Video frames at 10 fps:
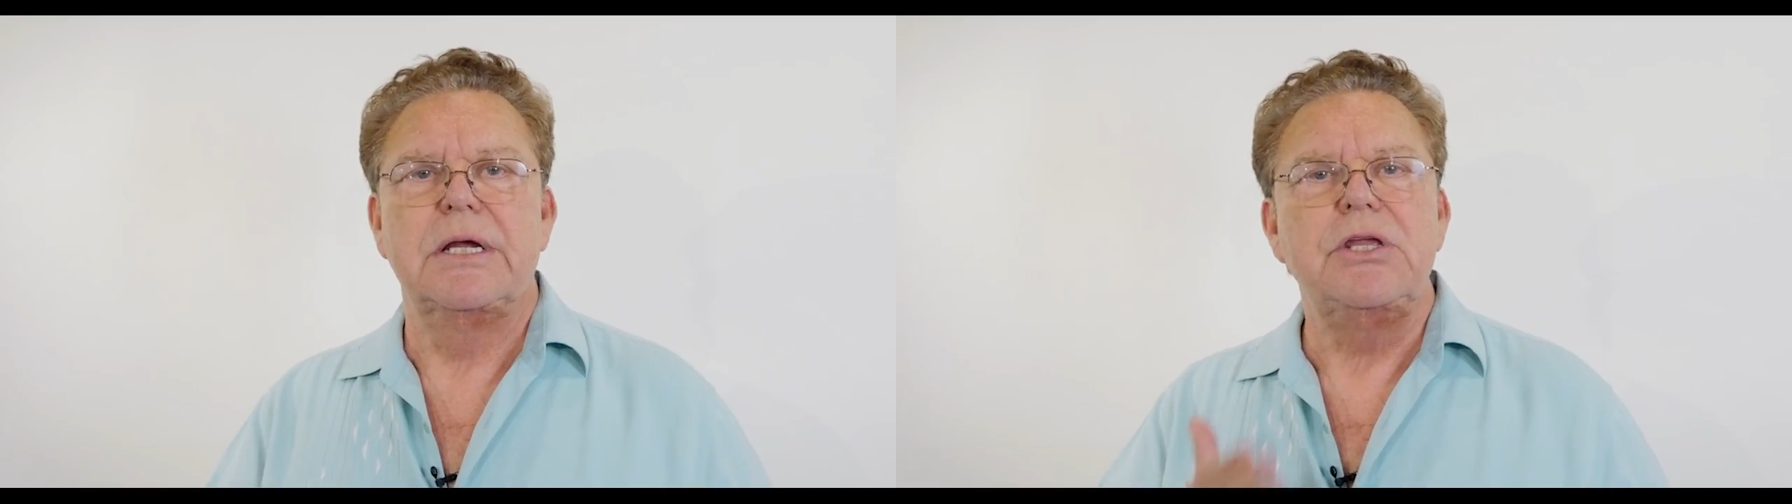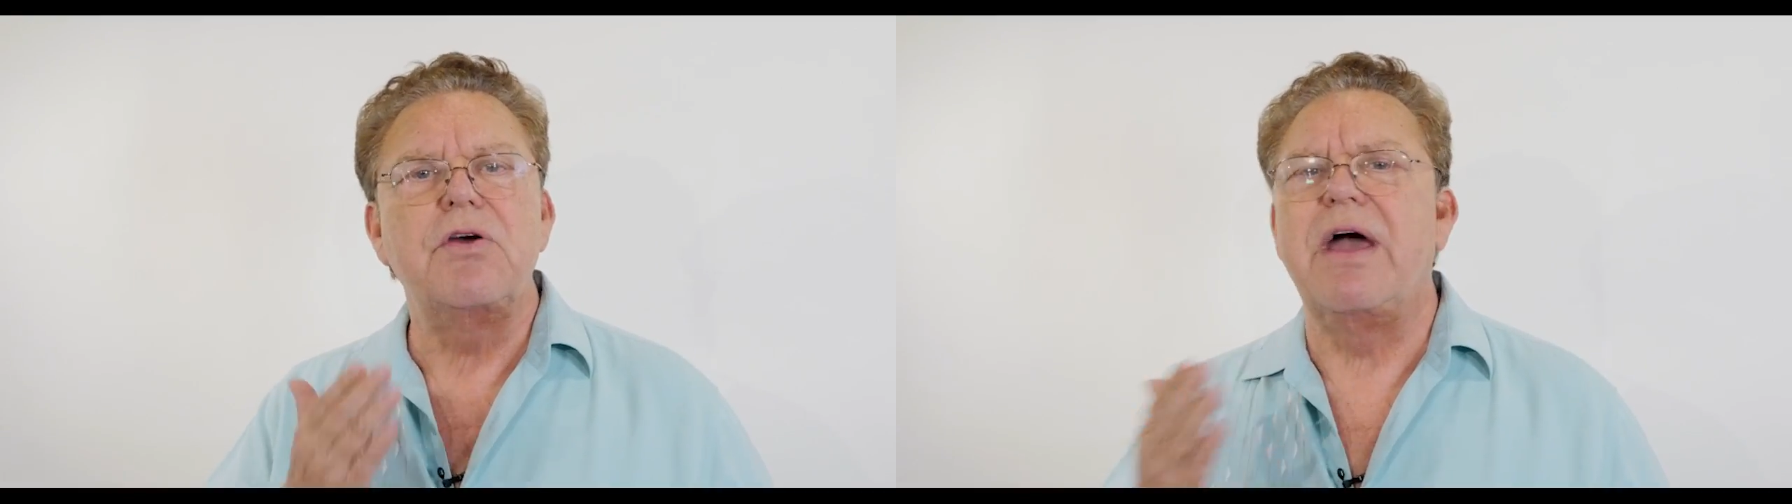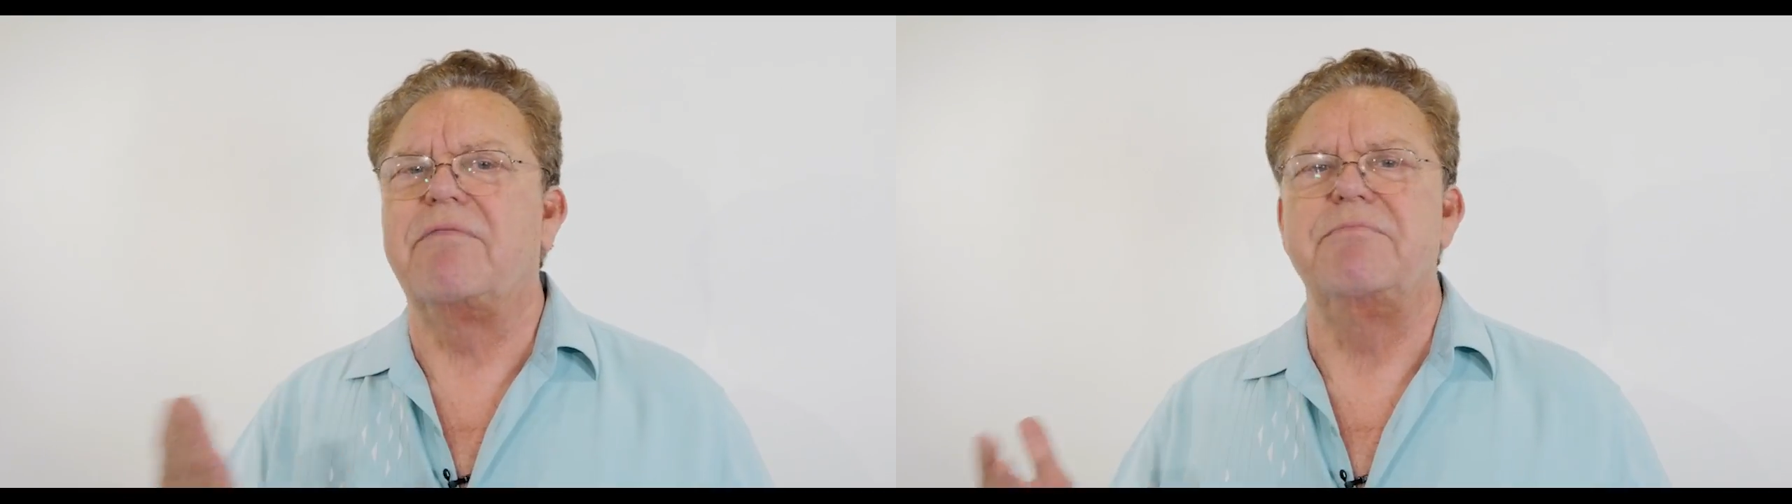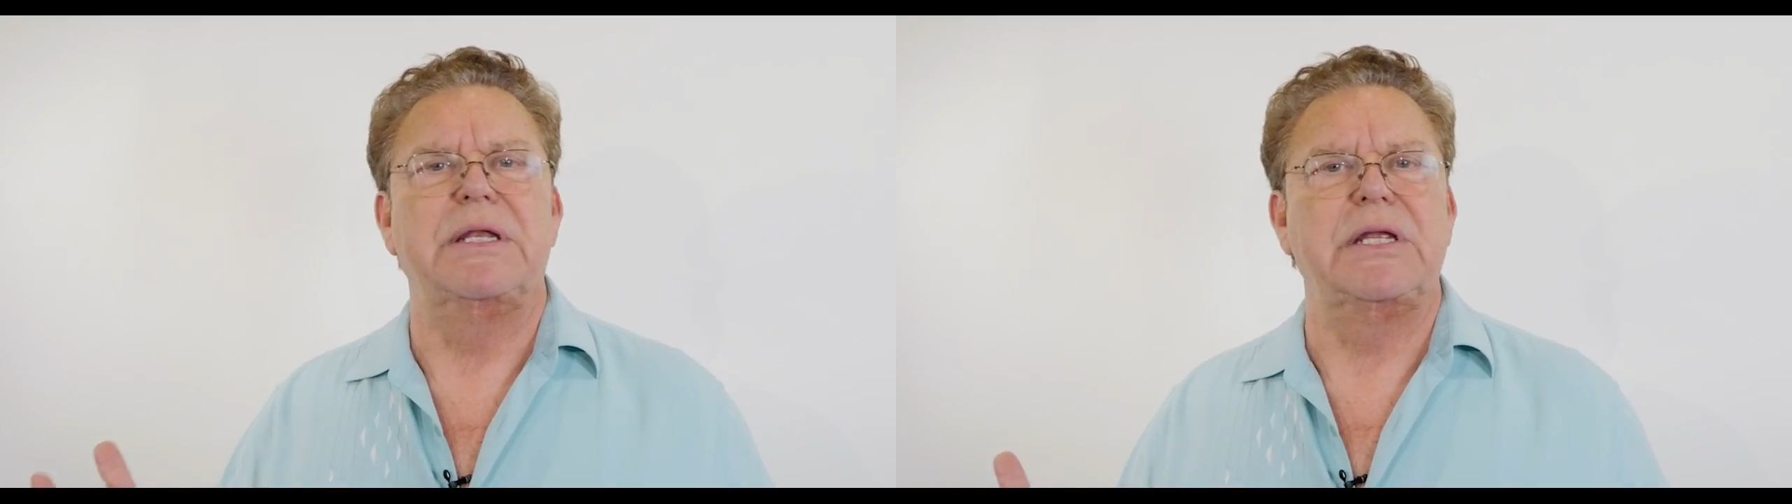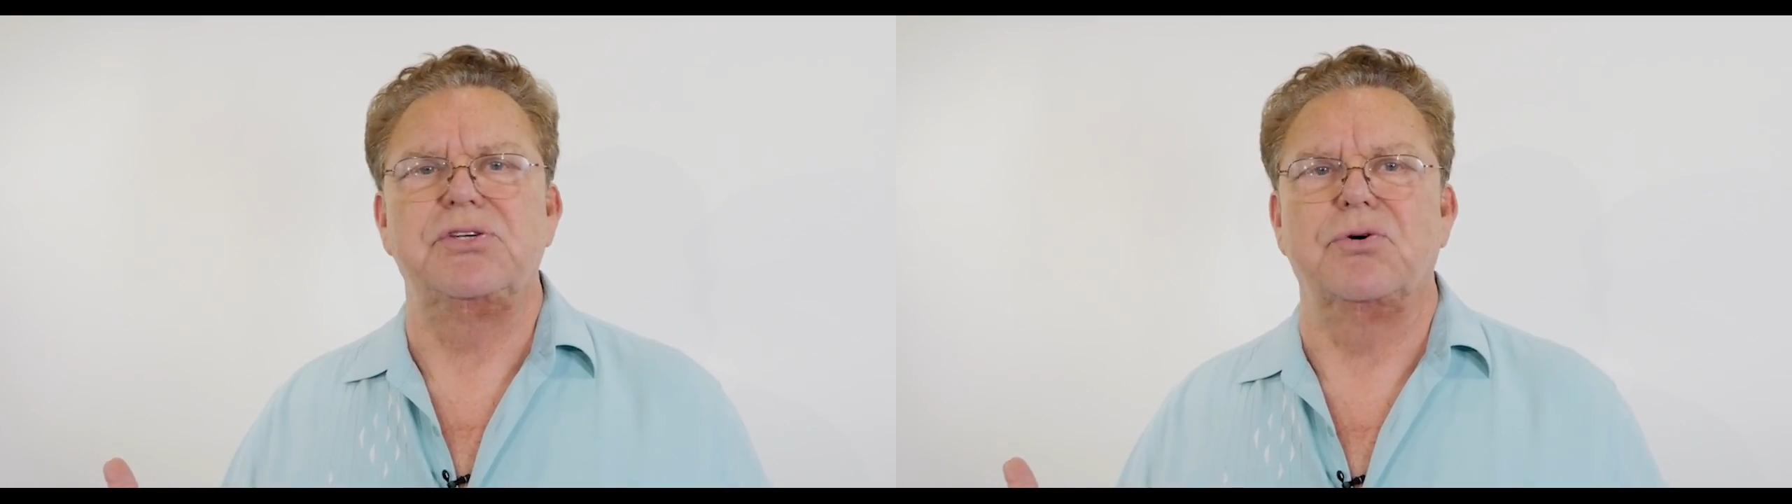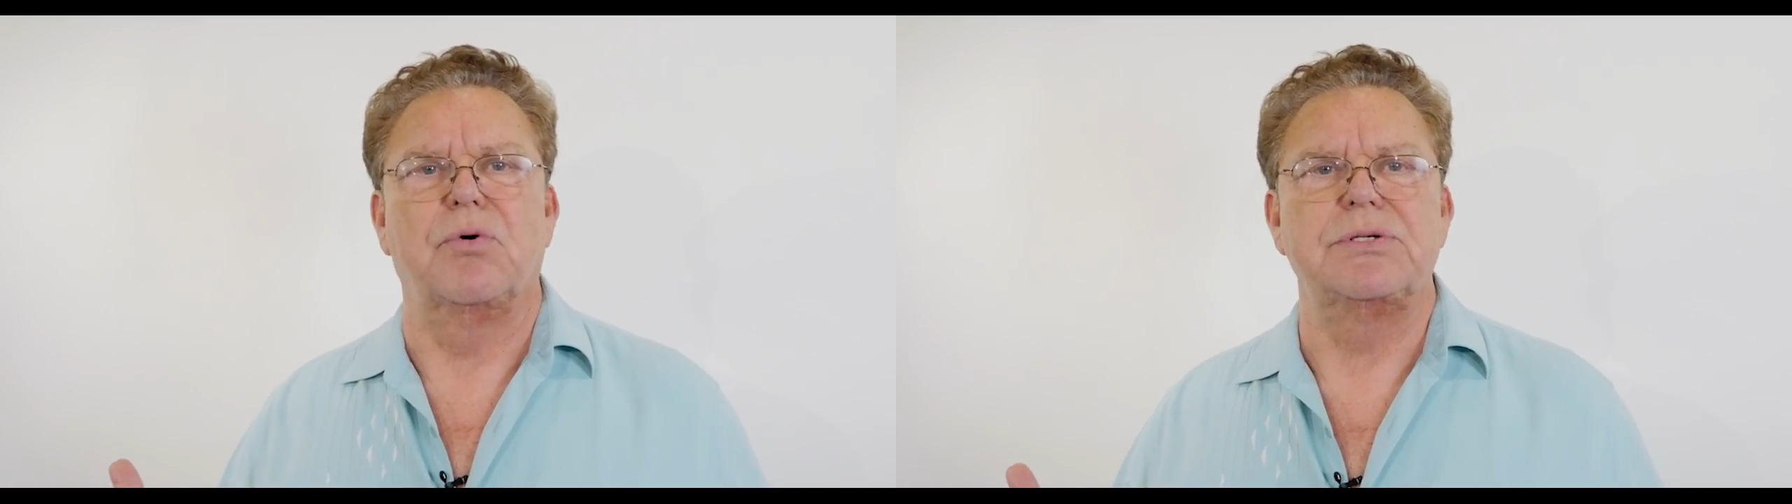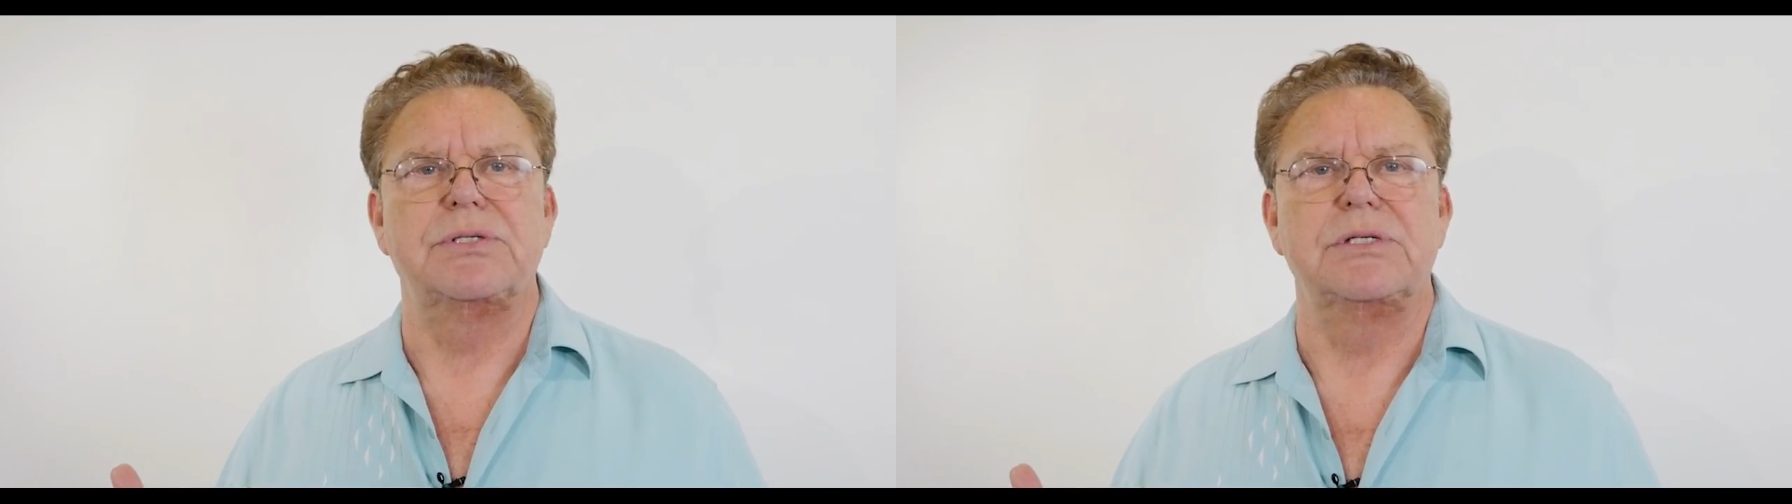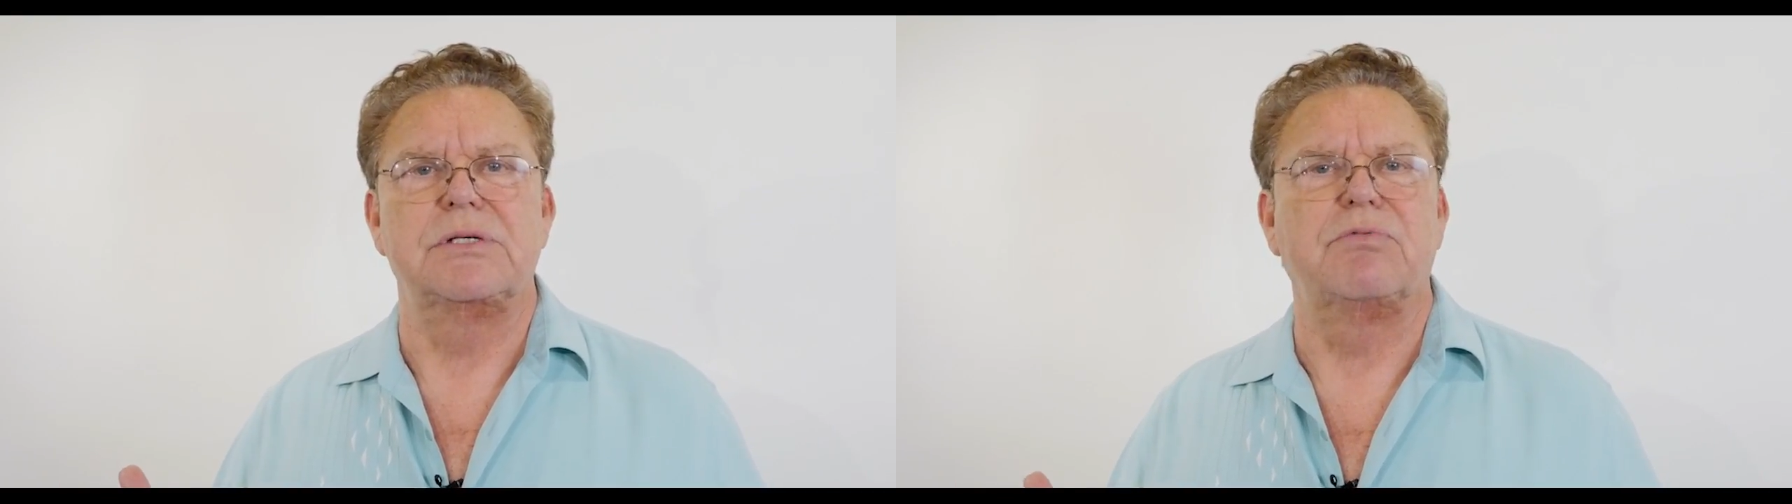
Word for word: You have many choices.